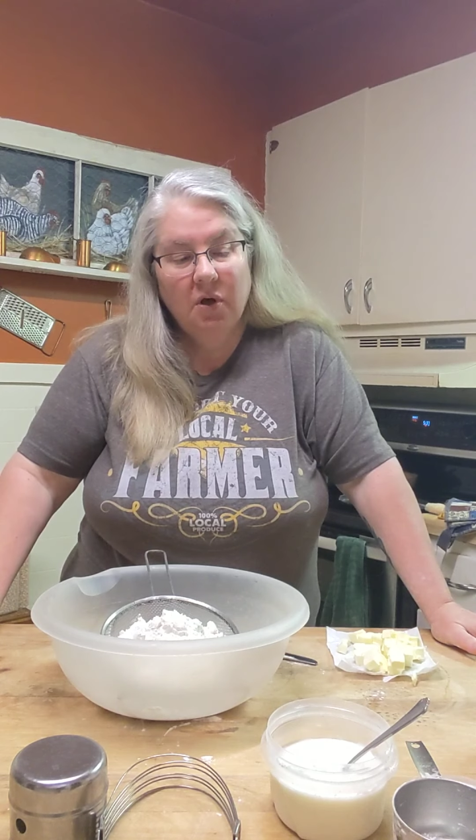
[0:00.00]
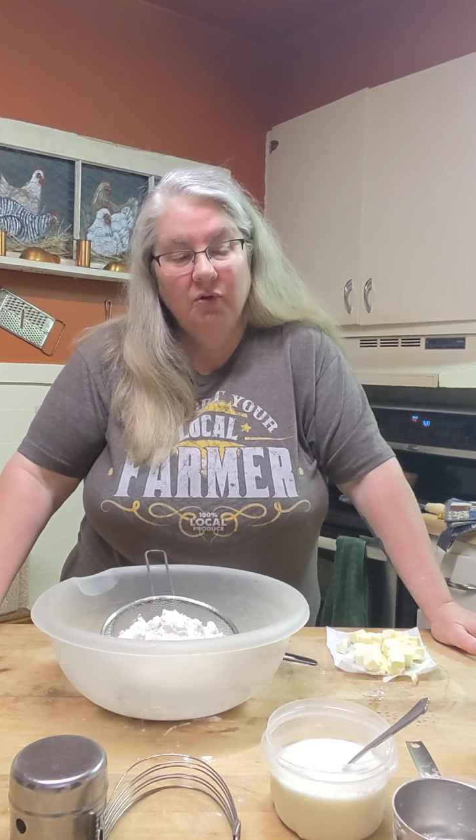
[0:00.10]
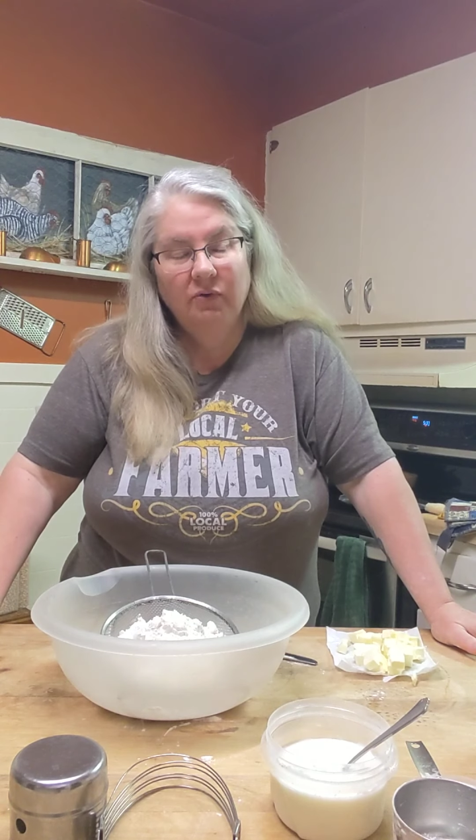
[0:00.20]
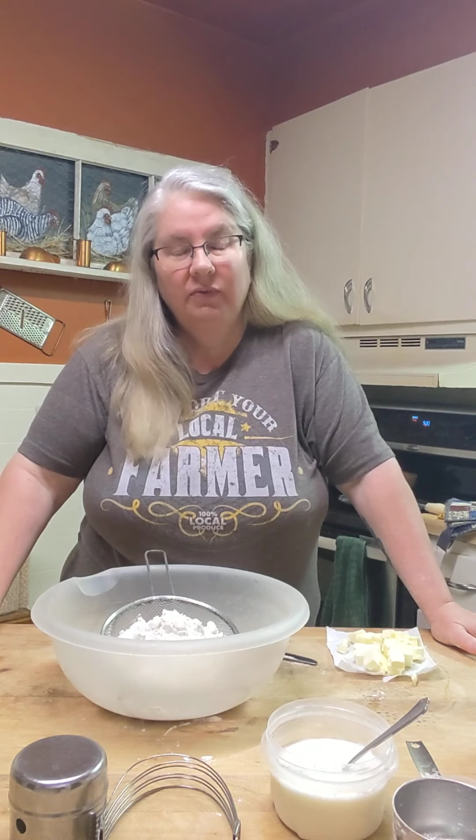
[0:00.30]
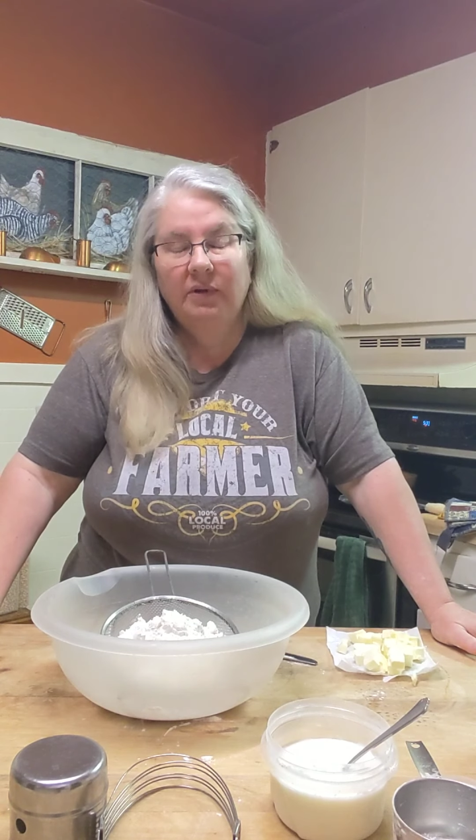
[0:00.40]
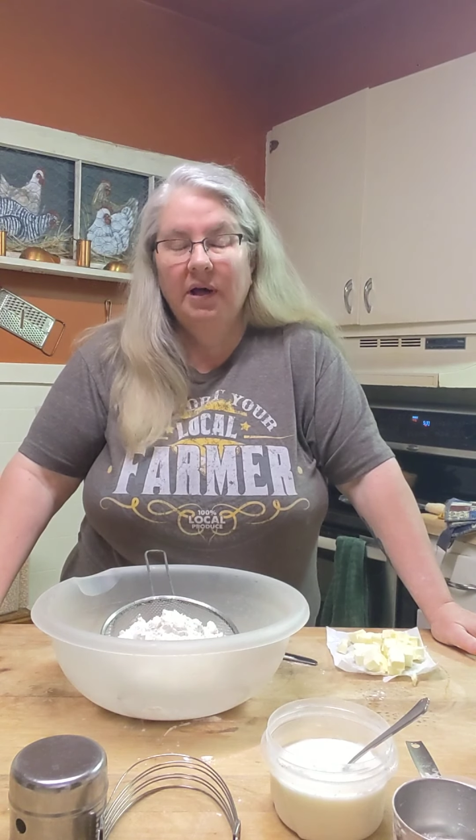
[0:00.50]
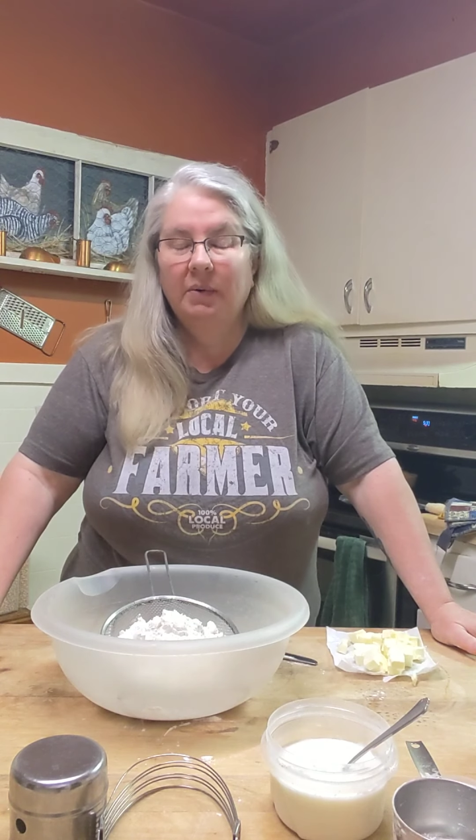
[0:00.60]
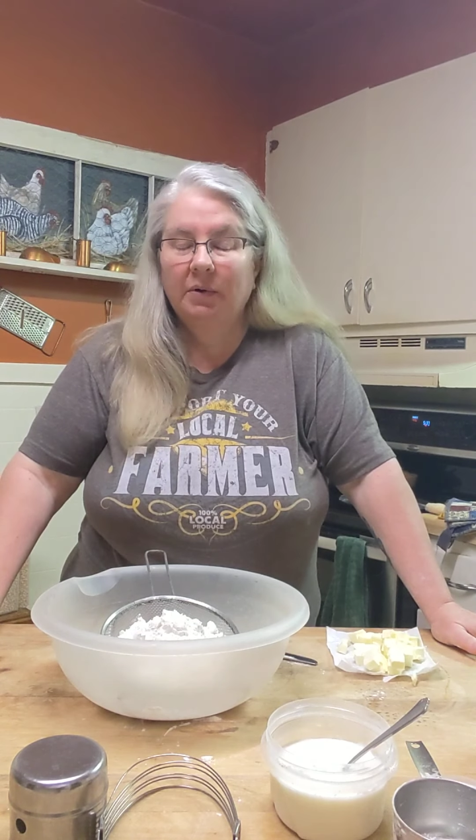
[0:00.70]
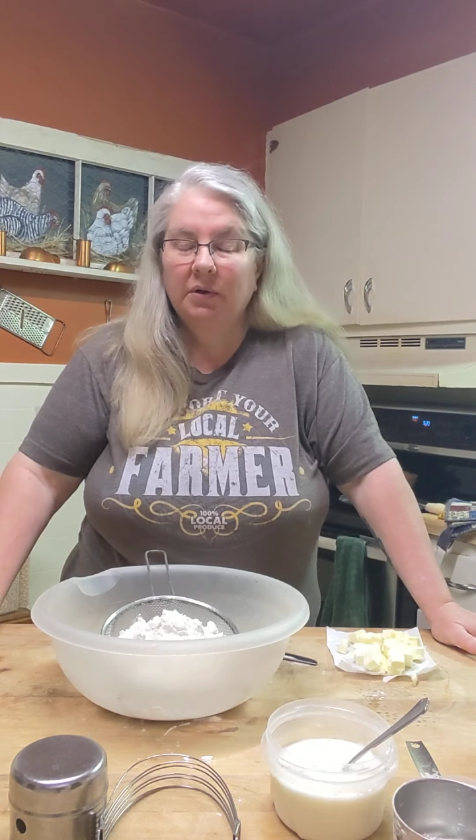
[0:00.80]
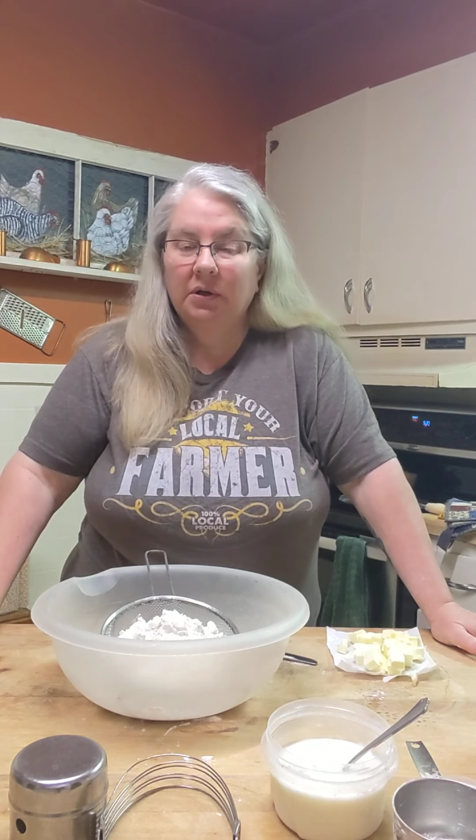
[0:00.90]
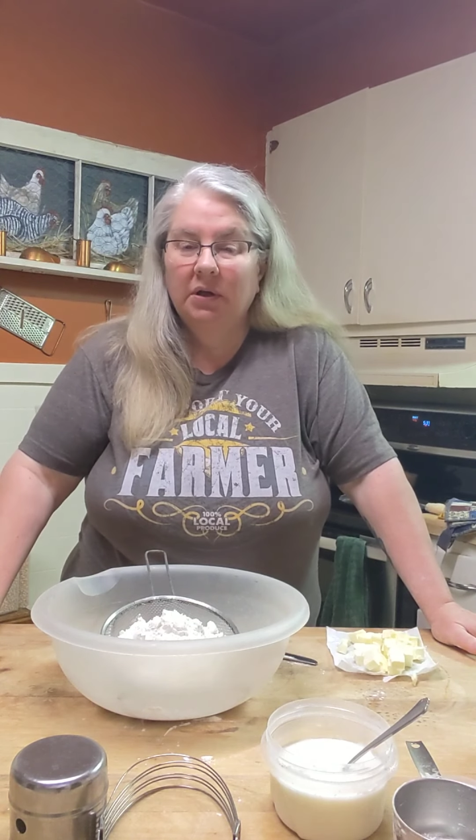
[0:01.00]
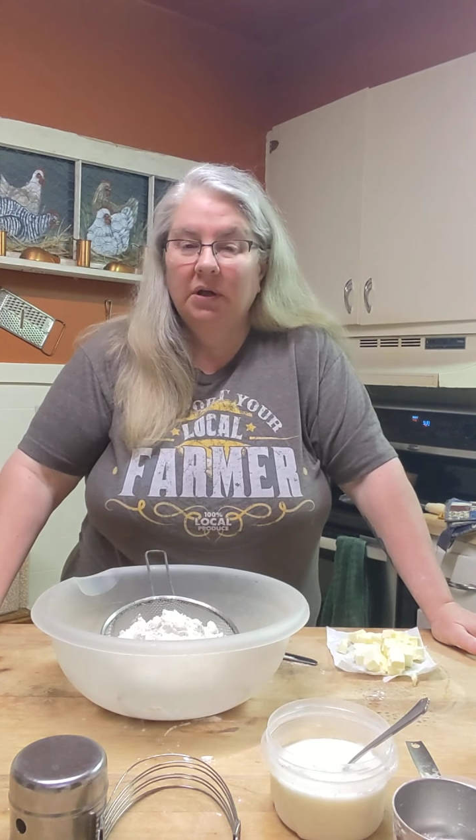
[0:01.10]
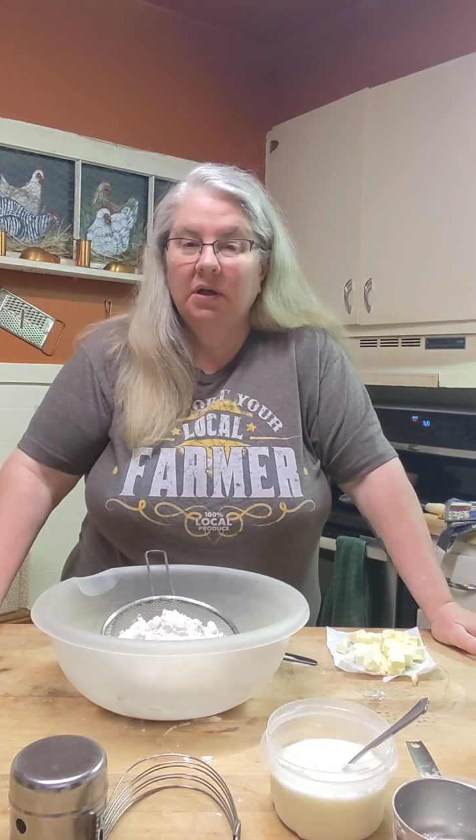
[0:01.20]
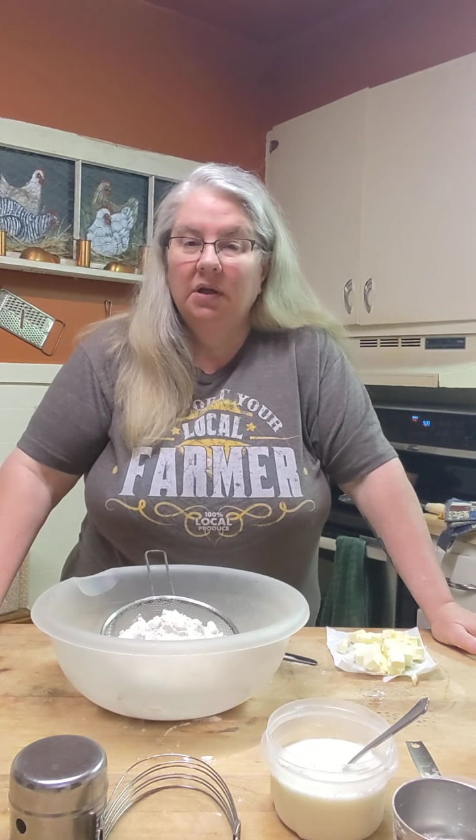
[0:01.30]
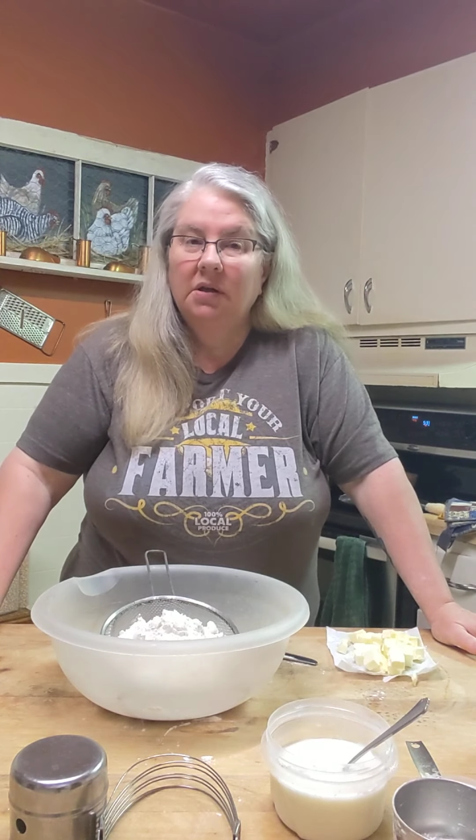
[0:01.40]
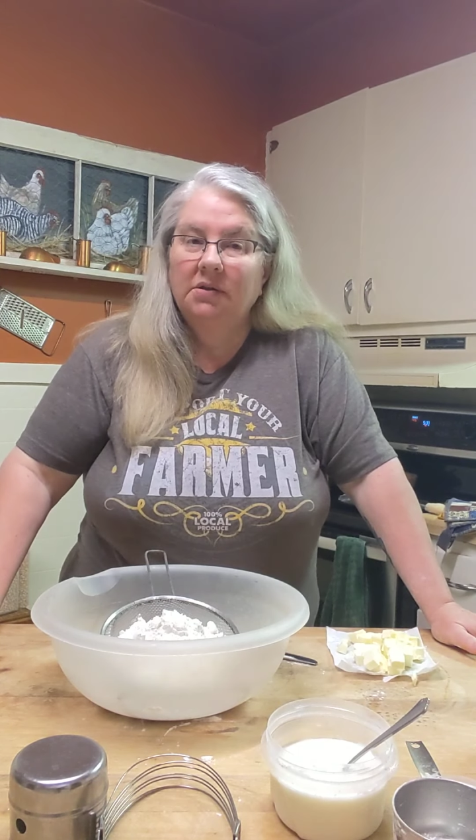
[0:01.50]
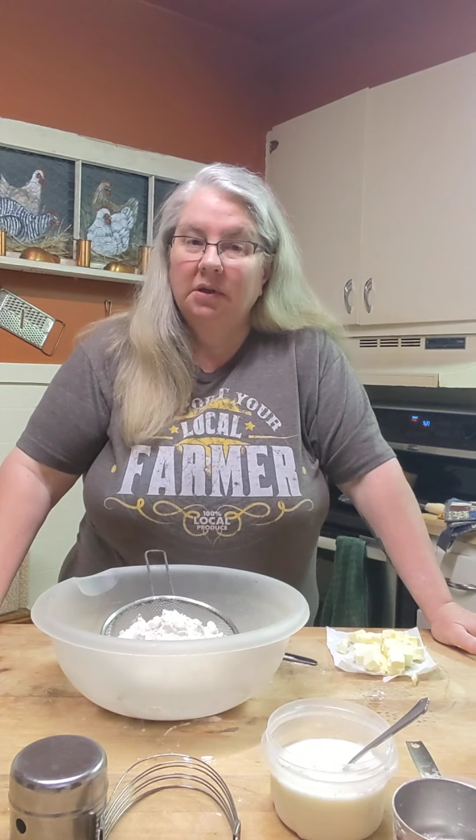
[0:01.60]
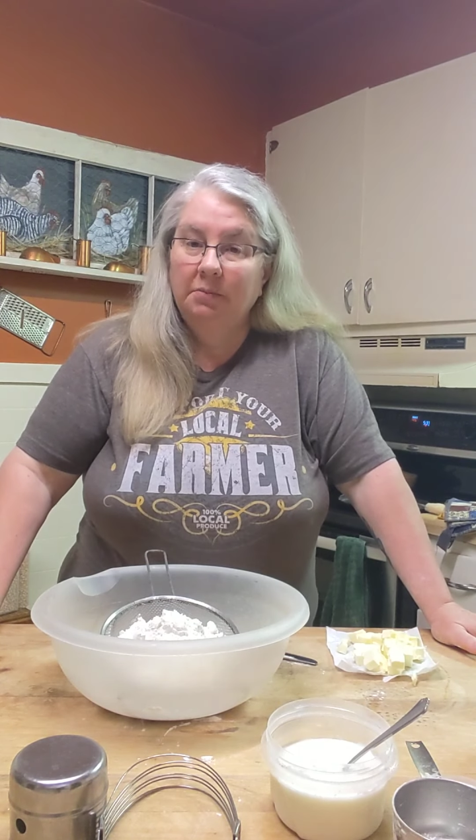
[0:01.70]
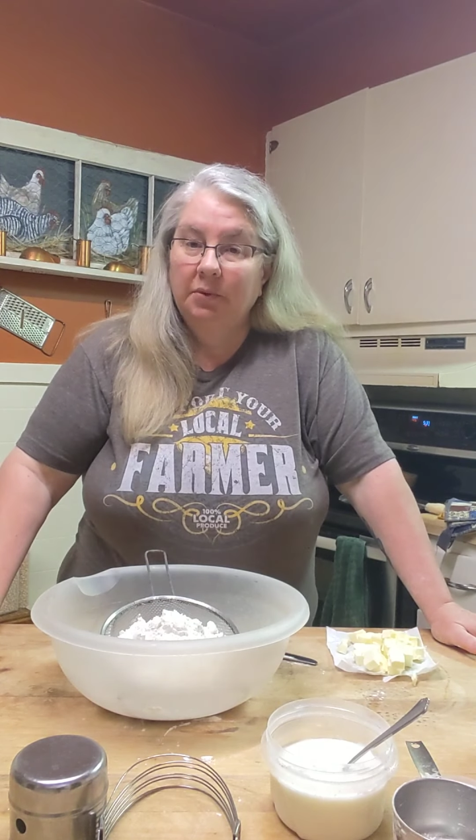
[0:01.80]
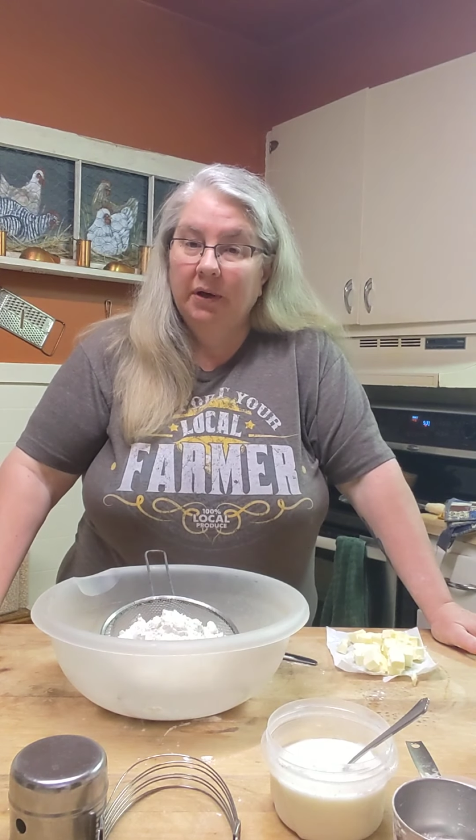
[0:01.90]
On your flour,
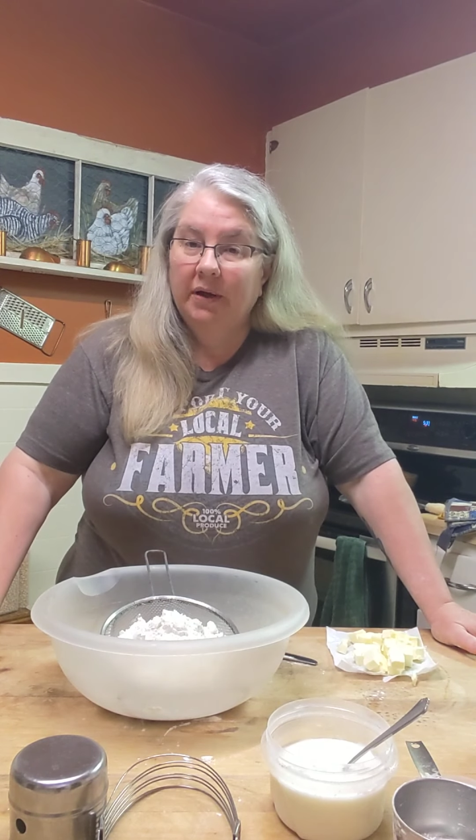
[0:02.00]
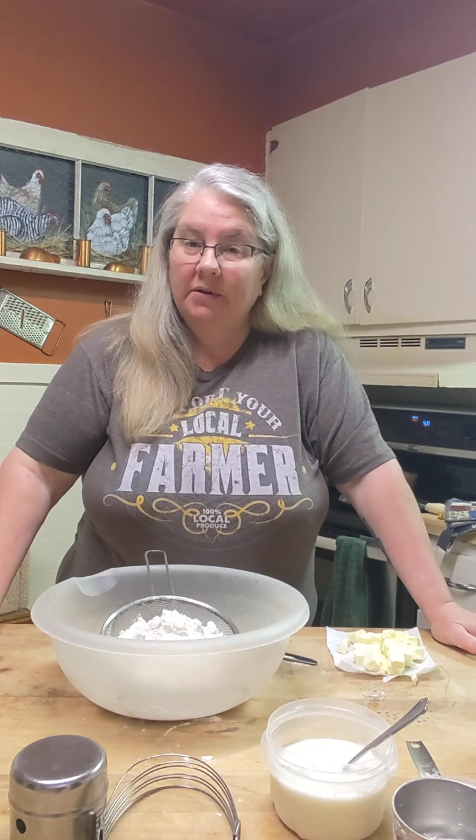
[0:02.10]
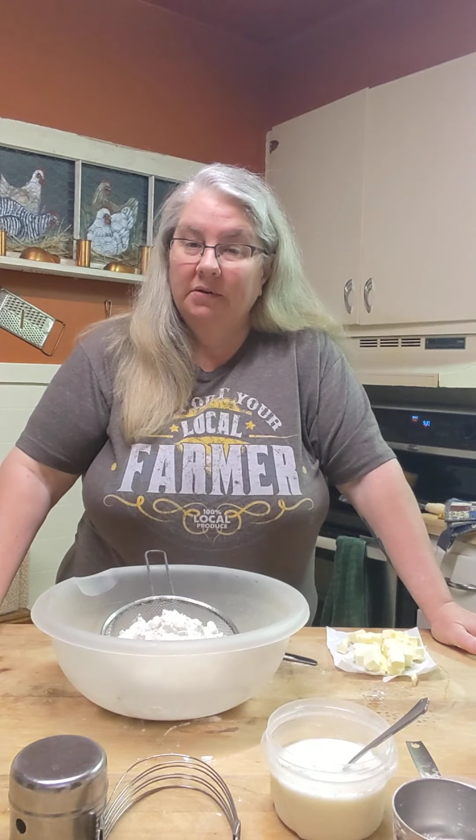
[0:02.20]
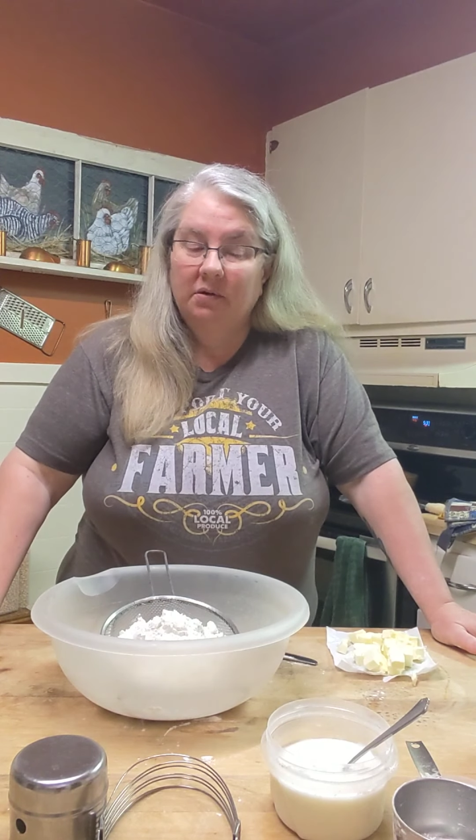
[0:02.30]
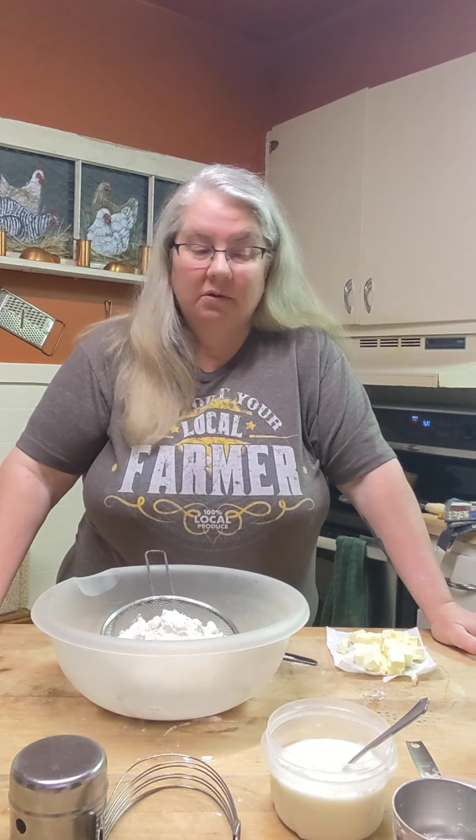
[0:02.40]
some brands